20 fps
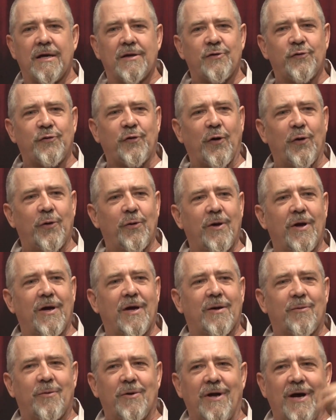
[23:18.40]
So
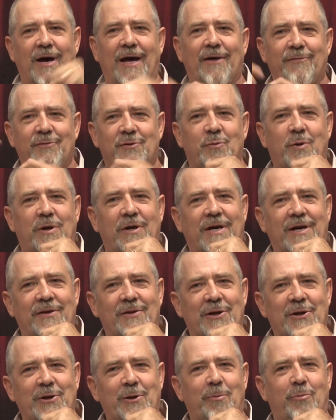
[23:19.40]
I have to, when I get the
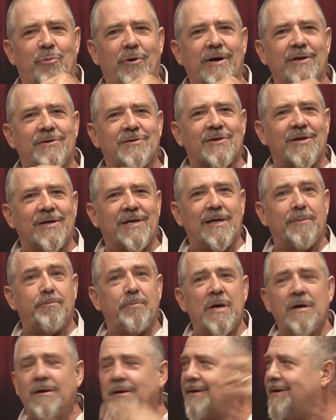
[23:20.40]
little breaths, I hear
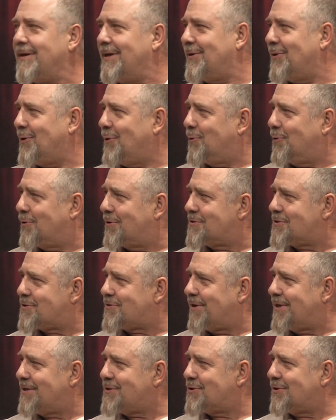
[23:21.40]
beep in the
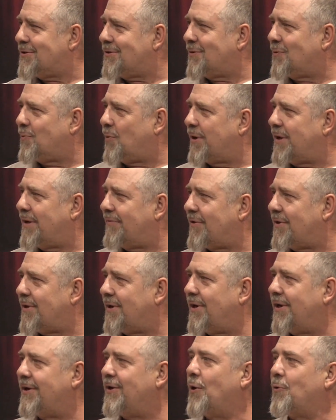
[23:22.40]
orchestration or whatever, and
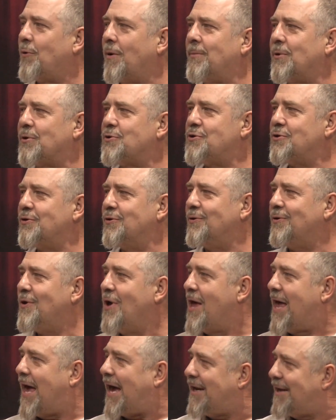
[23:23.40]
I know I'm on tune.
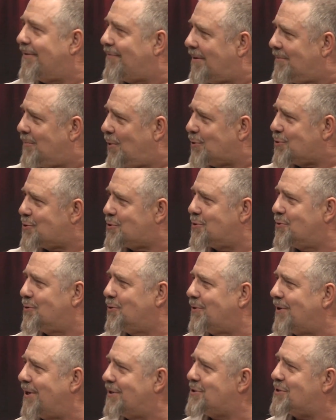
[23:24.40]
And if I'm not
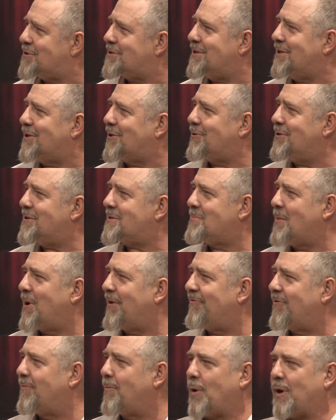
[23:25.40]
sure, I just increase my
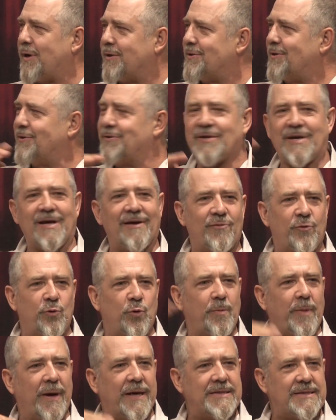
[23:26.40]
vibrato to cover all
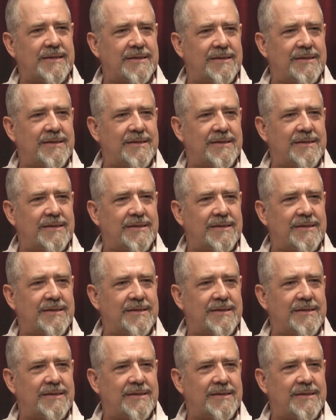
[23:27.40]
bases.